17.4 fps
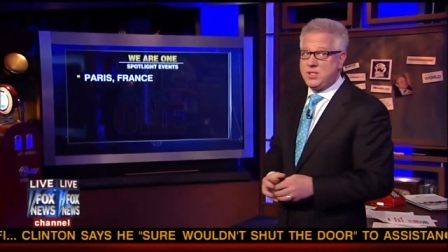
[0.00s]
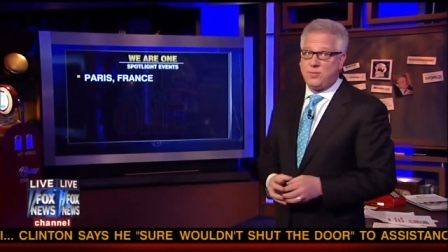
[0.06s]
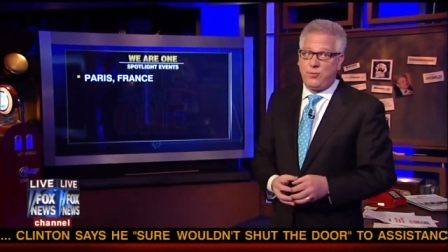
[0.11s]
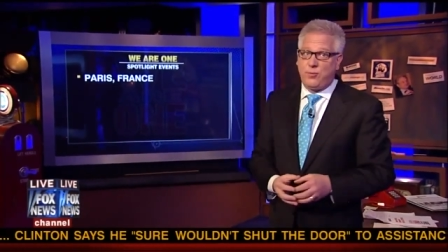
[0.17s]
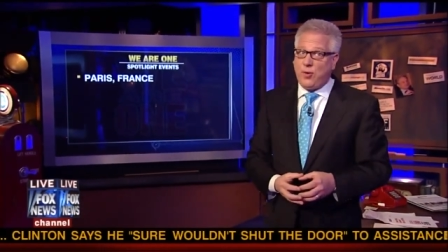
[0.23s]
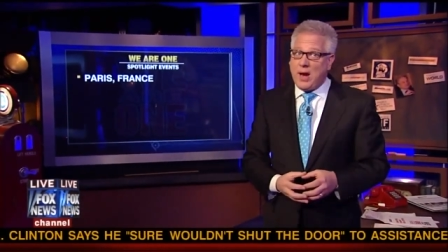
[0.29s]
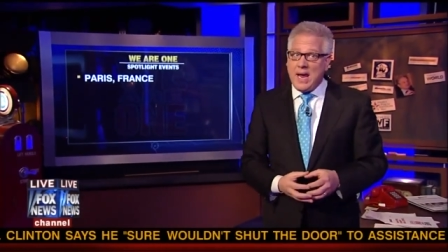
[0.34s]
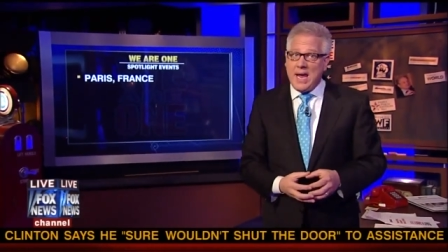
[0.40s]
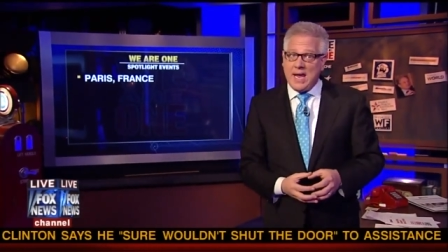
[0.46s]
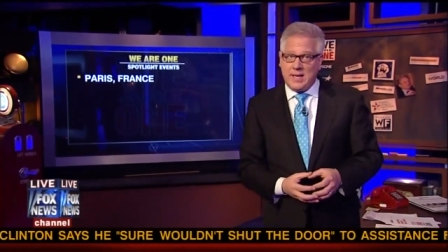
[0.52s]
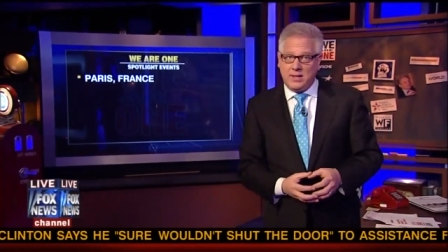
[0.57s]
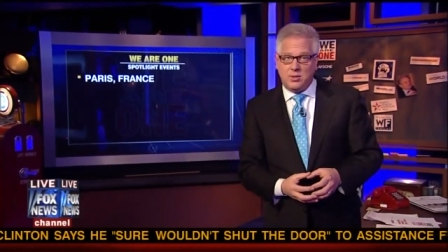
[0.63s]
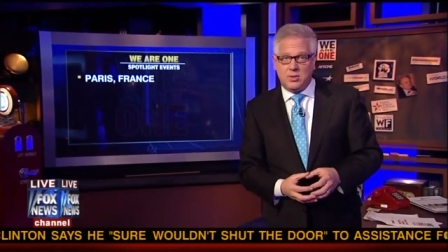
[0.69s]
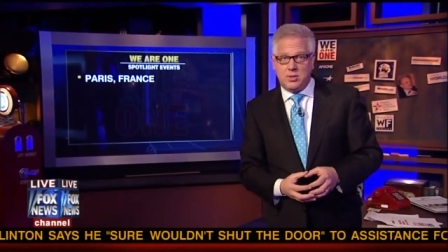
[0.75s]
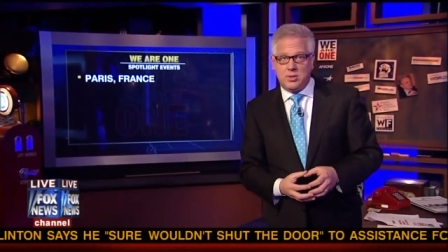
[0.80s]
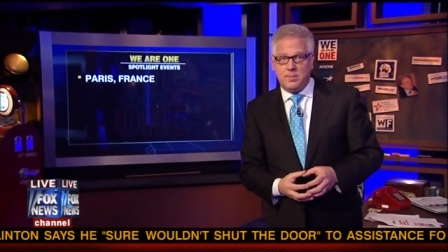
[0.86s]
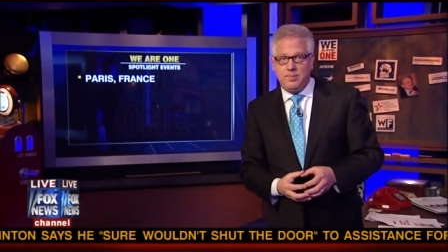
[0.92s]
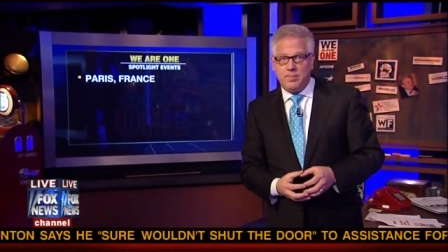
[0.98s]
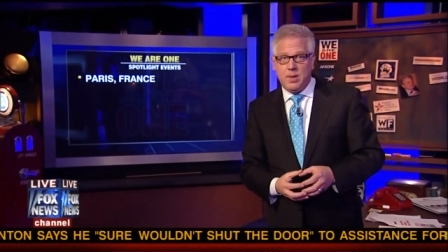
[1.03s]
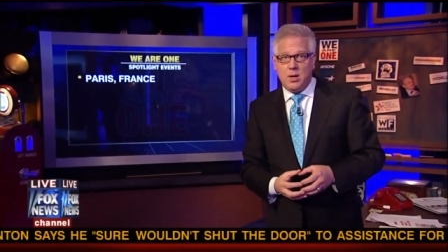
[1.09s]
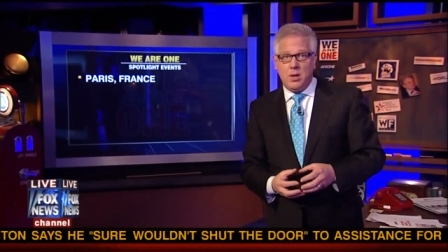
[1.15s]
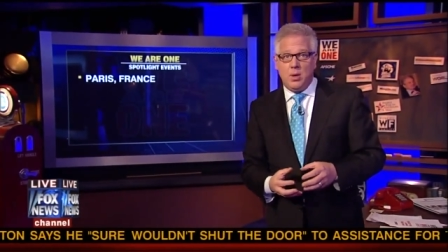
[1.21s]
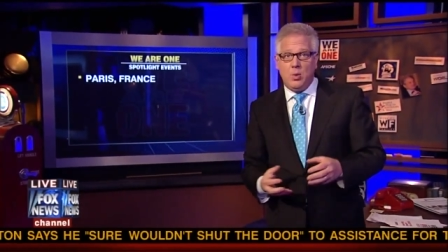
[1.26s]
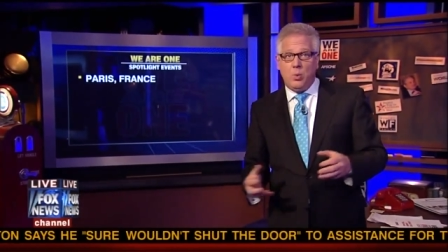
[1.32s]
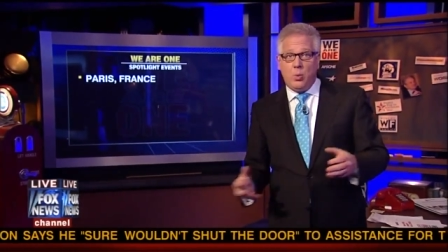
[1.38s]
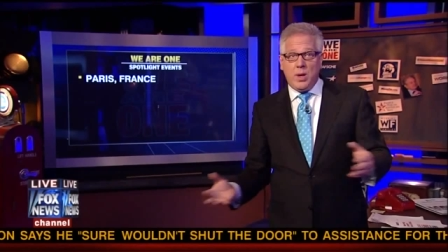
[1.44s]
France.
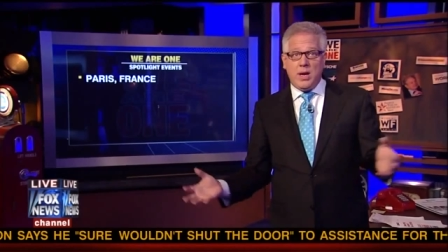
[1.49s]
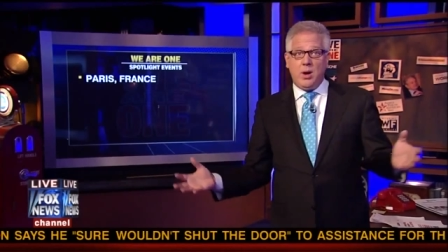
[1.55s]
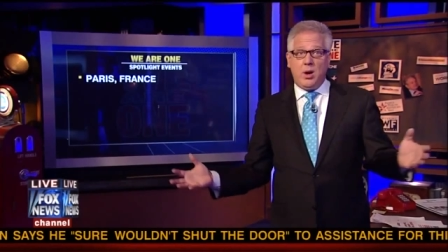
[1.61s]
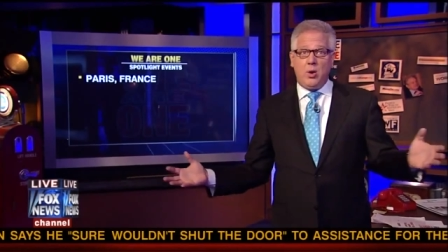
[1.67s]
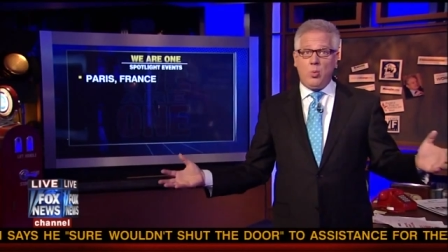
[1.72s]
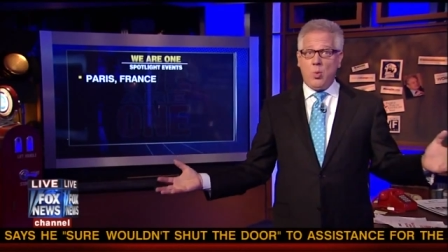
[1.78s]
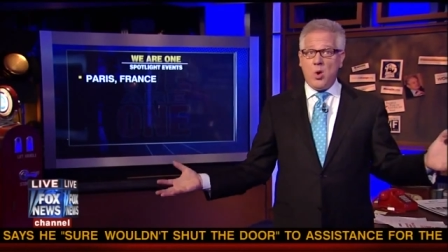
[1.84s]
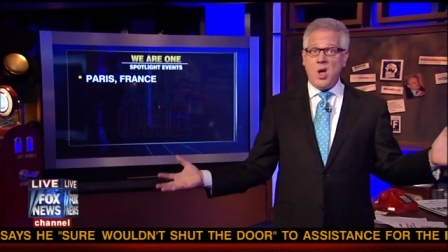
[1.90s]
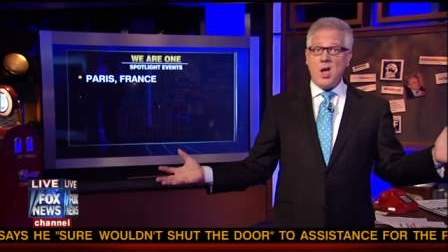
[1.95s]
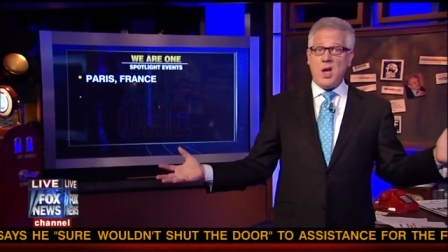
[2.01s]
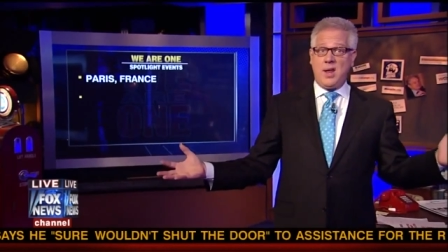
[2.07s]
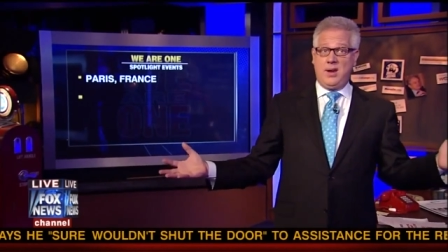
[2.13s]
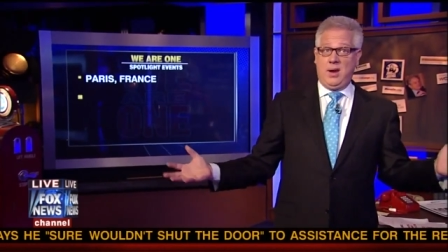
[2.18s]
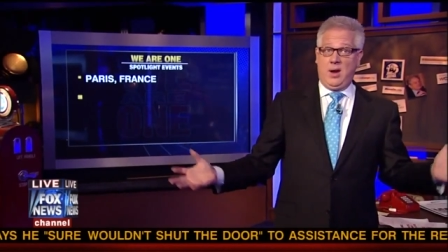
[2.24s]
We Are One,